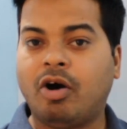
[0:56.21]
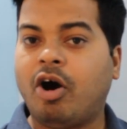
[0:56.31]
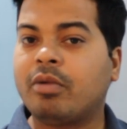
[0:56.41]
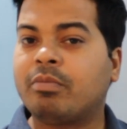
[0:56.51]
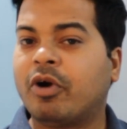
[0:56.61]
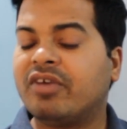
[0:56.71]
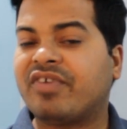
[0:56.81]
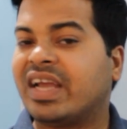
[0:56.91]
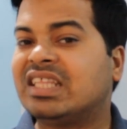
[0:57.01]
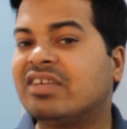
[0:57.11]
or
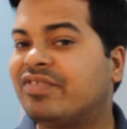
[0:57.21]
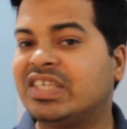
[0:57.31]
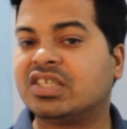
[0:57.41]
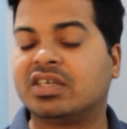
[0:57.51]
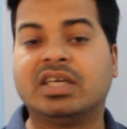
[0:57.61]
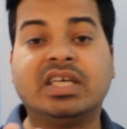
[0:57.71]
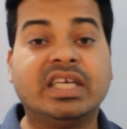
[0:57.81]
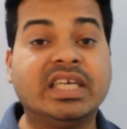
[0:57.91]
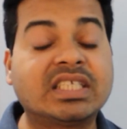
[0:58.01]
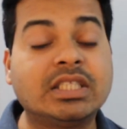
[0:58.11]
modifying the feature
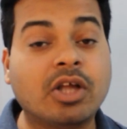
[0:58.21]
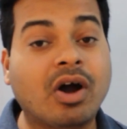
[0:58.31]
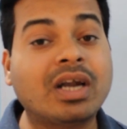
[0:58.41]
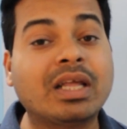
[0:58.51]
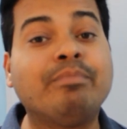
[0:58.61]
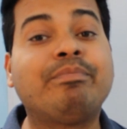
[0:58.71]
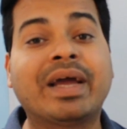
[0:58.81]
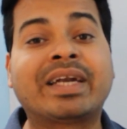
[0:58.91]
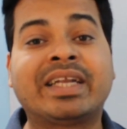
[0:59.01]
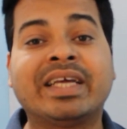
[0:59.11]
is not
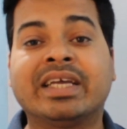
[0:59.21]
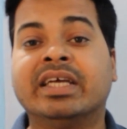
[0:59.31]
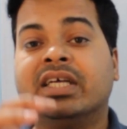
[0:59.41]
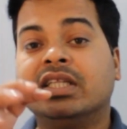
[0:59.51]
impacting